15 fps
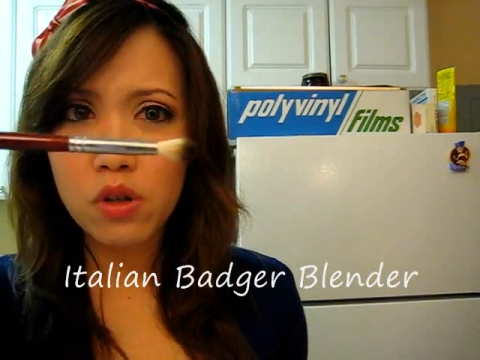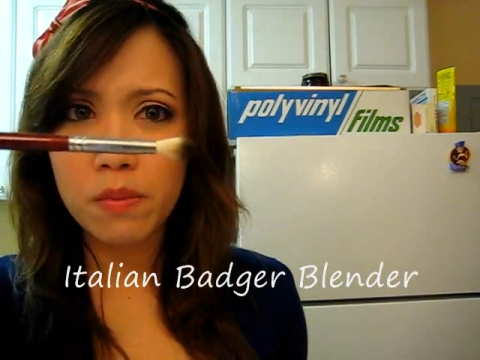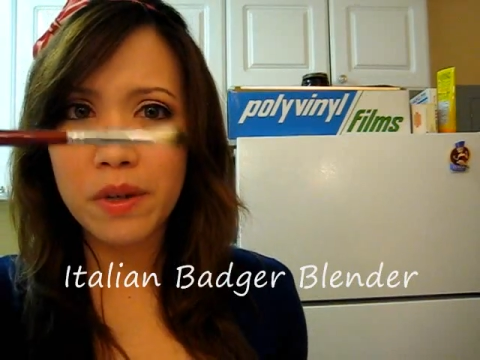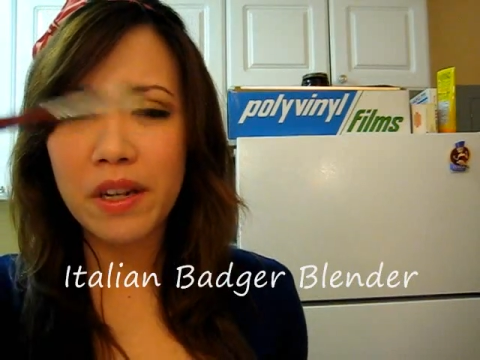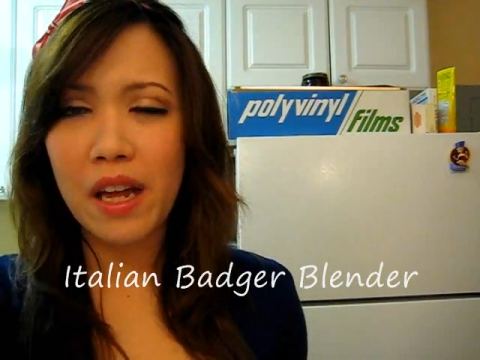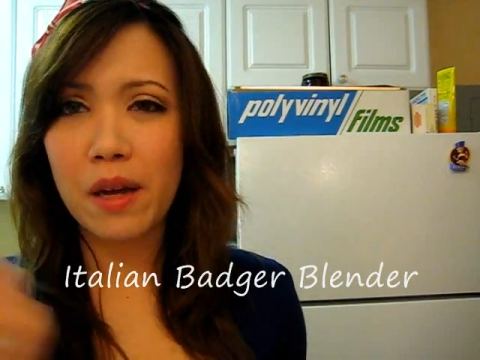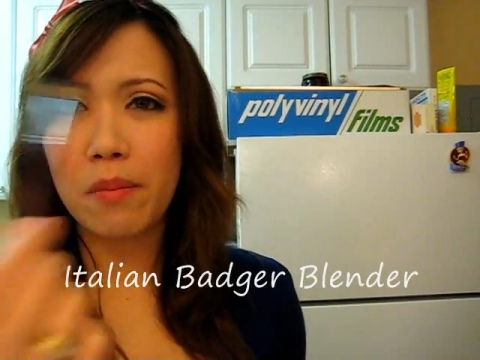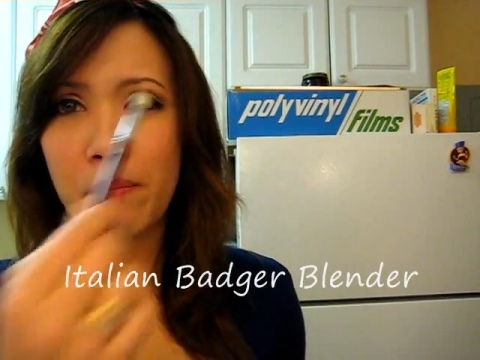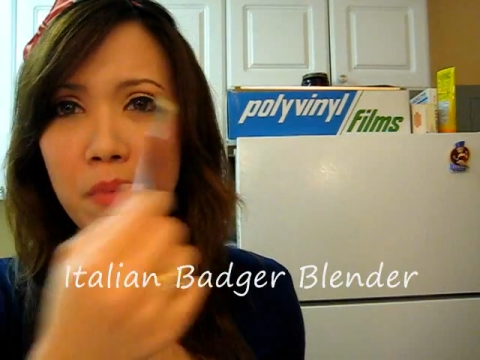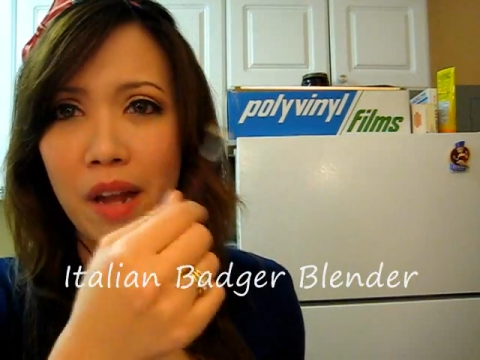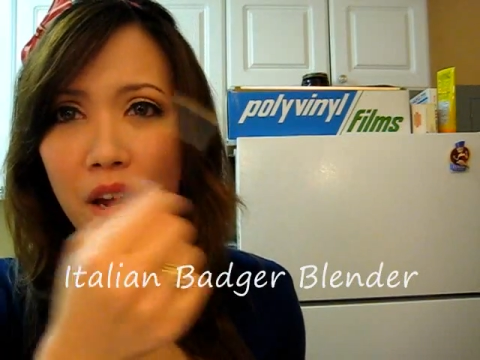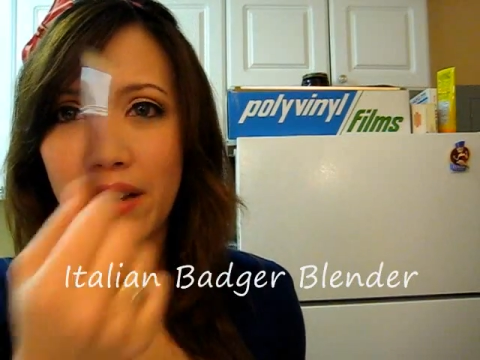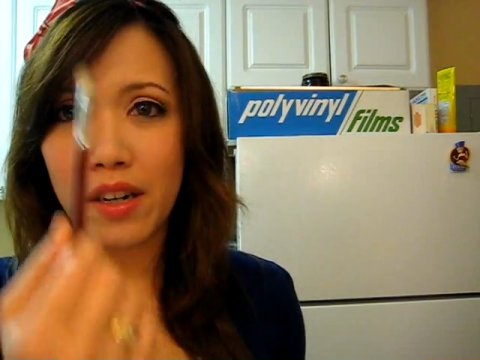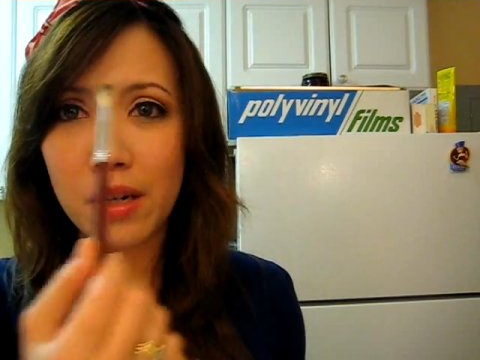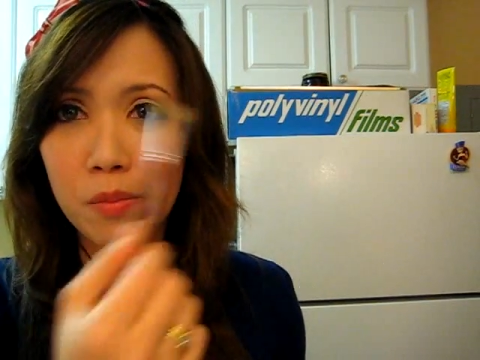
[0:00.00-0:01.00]
to be like
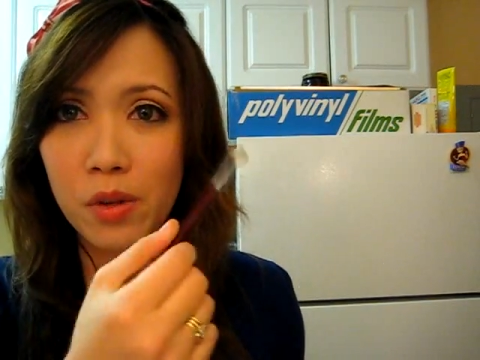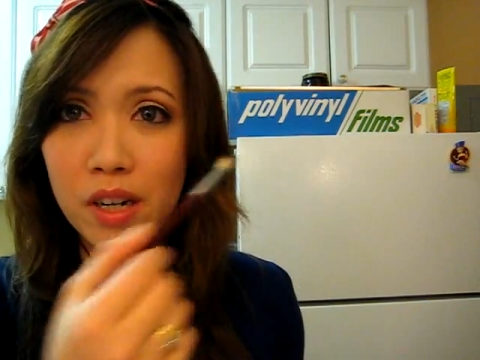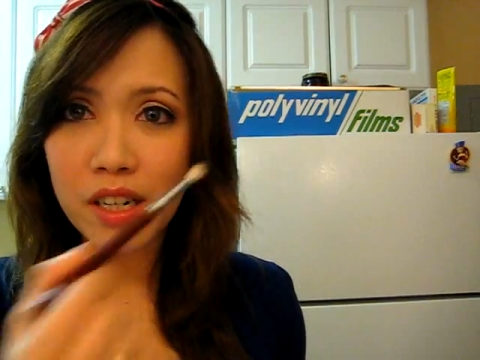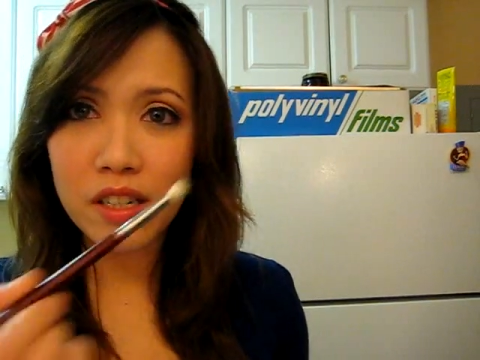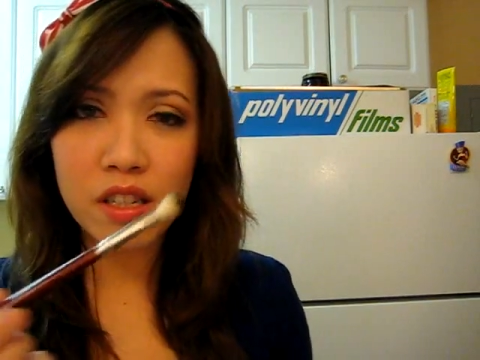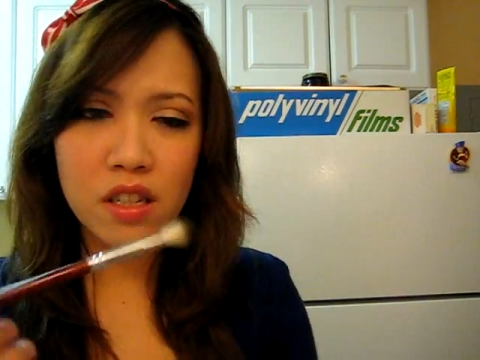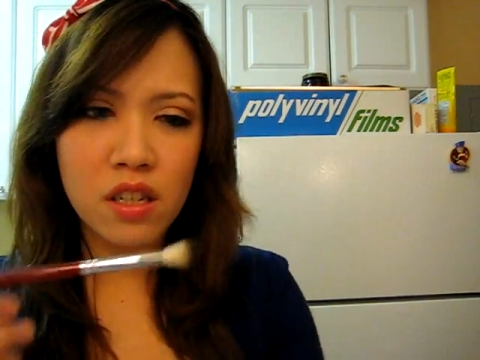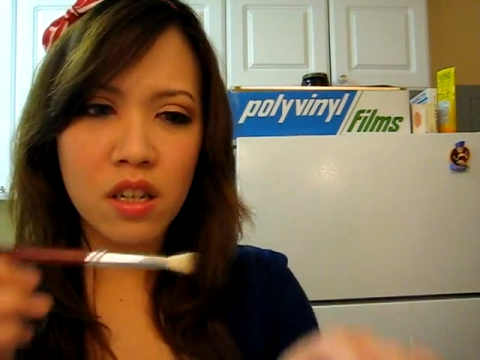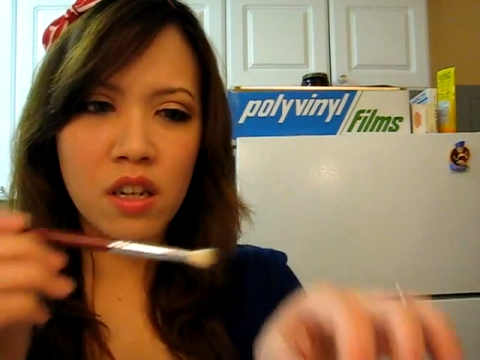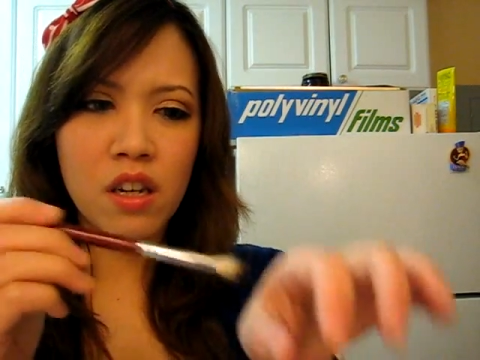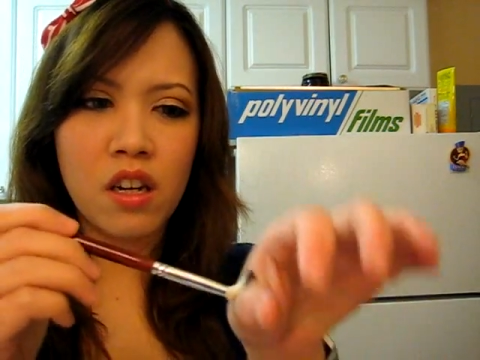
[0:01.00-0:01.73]
blender brush,